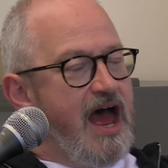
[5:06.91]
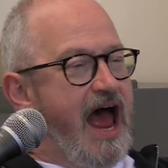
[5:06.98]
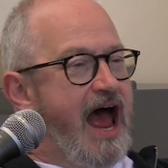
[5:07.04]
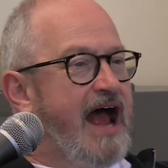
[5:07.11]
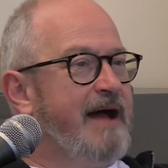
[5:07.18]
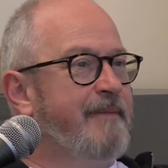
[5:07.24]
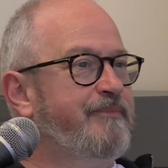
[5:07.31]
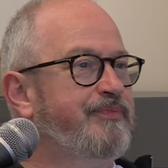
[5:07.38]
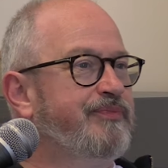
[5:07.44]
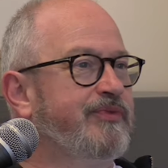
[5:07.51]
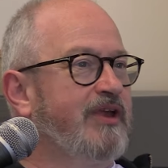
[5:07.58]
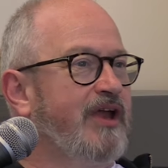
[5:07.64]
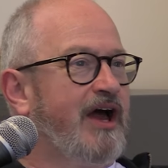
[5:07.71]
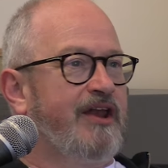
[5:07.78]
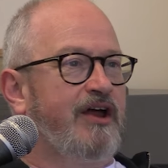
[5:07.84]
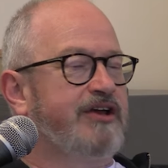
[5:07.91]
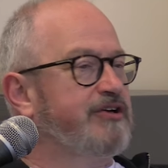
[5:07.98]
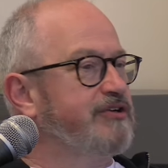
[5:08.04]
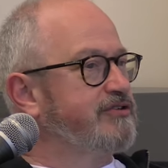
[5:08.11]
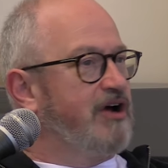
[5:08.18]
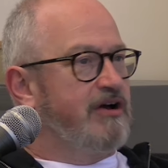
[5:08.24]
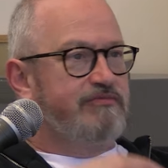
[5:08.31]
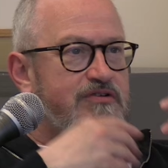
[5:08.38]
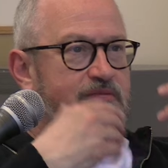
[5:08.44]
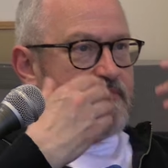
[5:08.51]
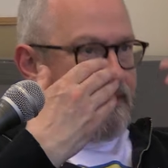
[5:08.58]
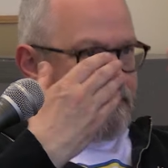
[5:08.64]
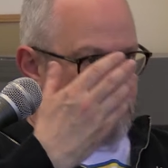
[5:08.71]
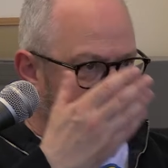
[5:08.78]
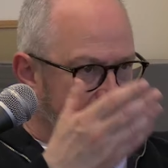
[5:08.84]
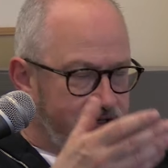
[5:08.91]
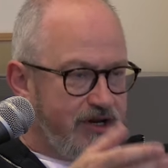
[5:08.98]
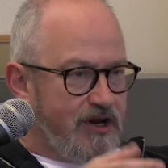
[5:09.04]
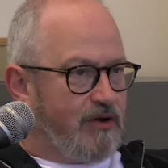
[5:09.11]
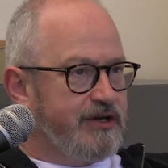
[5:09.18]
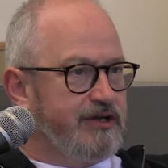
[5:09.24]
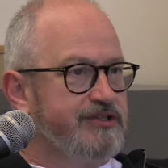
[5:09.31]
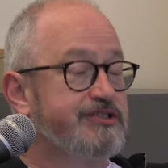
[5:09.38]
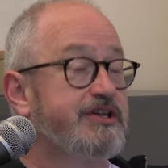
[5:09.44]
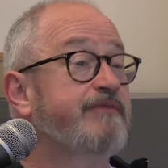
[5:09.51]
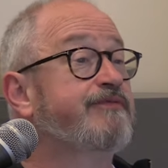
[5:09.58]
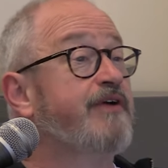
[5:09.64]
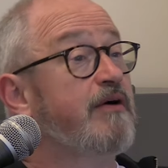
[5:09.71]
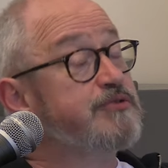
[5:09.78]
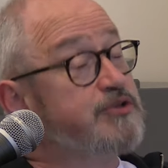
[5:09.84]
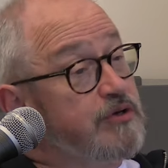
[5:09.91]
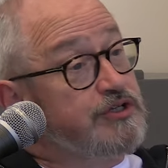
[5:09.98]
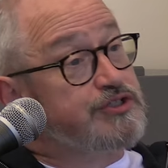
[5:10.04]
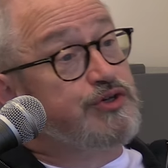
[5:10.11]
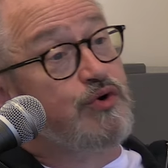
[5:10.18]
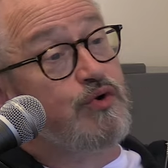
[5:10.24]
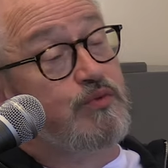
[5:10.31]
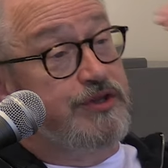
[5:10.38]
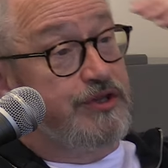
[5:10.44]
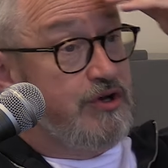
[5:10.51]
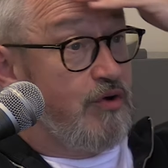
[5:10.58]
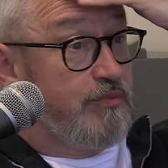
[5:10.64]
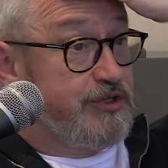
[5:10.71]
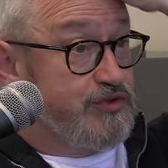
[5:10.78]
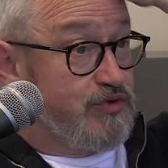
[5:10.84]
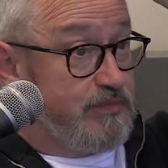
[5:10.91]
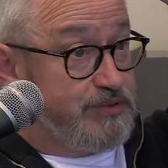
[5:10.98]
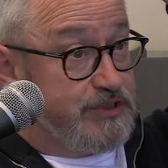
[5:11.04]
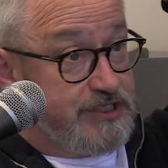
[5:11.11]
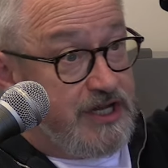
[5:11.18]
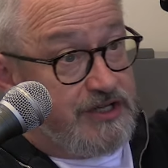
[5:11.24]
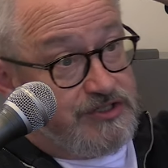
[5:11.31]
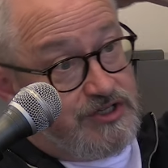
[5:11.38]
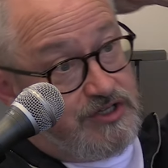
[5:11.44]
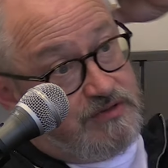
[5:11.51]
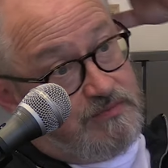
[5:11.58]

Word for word: Um, and I could, I remembered, you know, I can, in fact, I'm doing a tour with the Comic Strip Presents